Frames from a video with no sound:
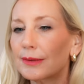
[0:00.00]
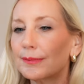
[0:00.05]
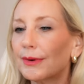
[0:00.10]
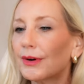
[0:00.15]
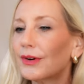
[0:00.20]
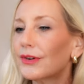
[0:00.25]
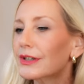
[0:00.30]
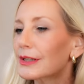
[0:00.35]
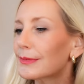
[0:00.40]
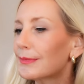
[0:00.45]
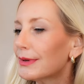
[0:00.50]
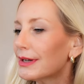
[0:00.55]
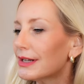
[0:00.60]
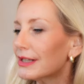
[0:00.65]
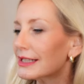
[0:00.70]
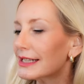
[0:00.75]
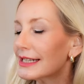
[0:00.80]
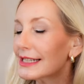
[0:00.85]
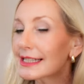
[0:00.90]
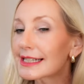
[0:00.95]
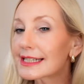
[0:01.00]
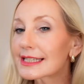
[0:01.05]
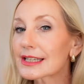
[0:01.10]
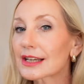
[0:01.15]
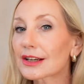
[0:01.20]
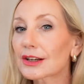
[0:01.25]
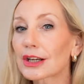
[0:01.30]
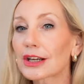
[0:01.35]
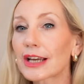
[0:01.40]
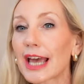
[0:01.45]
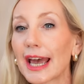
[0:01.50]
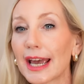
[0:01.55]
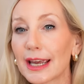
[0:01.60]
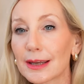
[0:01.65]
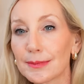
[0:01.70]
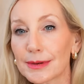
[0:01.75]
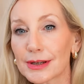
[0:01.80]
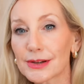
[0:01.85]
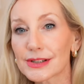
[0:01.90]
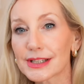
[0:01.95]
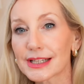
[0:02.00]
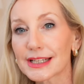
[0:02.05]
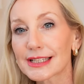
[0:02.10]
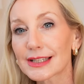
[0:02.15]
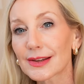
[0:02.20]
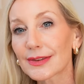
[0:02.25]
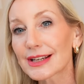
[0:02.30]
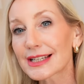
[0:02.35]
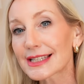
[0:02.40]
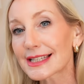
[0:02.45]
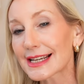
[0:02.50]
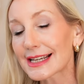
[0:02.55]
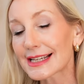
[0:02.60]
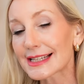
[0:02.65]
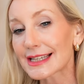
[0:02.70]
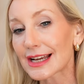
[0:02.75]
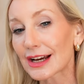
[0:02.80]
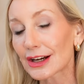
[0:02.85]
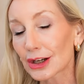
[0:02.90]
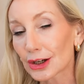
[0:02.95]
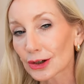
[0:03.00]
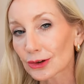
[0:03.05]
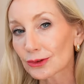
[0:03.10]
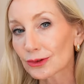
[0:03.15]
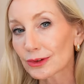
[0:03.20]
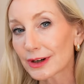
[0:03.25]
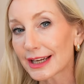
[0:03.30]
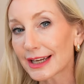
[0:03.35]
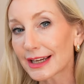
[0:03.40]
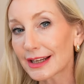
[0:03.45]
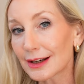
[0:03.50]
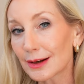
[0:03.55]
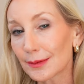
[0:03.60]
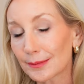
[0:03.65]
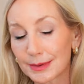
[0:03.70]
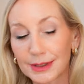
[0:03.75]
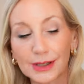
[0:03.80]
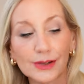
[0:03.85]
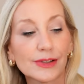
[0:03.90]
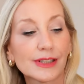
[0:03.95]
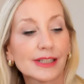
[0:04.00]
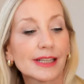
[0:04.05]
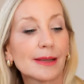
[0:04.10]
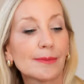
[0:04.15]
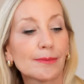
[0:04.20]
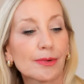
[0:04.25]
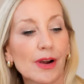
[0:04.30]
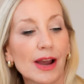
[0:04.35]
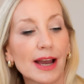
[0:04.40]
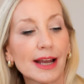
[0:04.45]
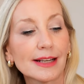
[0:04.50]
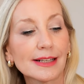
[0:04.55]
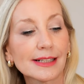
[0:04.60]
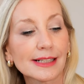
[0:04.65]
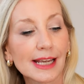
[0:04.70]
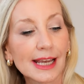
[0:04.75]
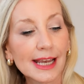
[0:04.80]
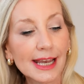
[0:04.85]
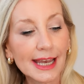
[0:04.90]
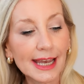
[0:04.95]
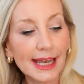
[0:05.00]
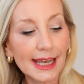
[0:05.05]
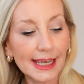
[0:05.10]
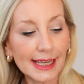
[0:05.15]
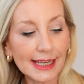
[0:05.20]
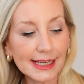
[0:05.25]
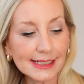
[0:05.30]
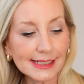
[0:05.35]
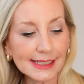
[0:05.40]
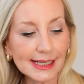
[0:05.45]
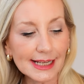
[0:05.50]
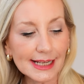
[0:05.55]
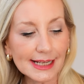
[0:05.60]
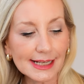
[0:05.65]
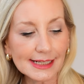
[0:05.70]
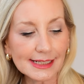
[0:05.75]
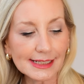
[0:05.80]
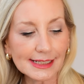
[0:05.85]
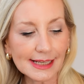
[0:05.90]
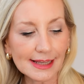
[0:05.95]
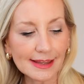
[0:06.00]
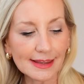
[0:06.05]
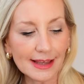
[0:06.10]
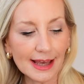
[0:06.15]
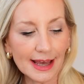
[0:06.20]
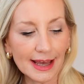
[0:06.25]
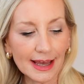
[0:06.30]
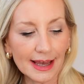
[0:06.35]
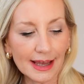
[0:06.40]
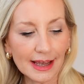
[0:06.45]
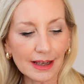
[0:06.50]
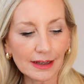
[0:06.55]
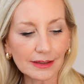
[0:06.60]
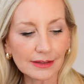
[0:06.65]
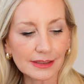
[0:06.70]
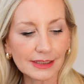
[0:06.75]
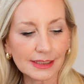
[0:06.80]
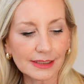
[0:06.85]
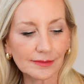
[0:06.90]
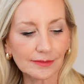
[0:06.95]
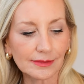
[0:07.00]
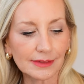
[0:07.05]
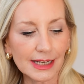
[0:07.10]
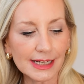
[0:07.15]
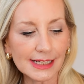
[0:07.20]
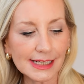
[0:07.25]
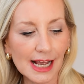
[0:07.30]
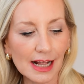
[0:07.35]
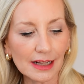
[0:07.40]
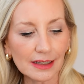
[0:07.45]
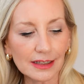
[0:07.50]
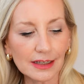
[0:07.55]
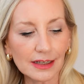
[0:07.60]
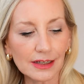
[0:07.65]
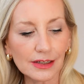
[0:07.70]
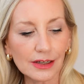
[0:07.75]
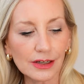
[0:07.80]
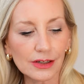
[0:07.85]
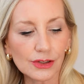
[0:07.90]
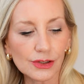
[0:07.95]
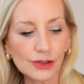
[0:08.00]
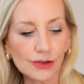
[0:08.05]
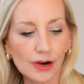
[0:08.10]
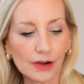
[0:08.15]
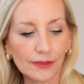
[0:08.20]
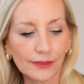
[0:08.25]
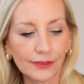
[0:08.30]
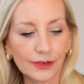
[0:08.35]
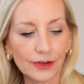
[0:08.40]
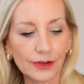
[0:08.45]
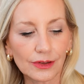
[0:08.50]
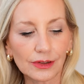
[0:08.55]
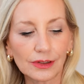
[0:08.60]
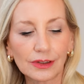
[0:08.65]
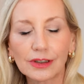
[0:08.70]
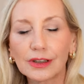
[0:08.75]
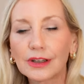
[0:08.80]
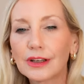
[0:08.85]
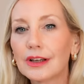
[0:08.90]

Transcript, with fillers: the box, but it is K-beauty. So this is a Korean beauty brand. It is their Italian truffle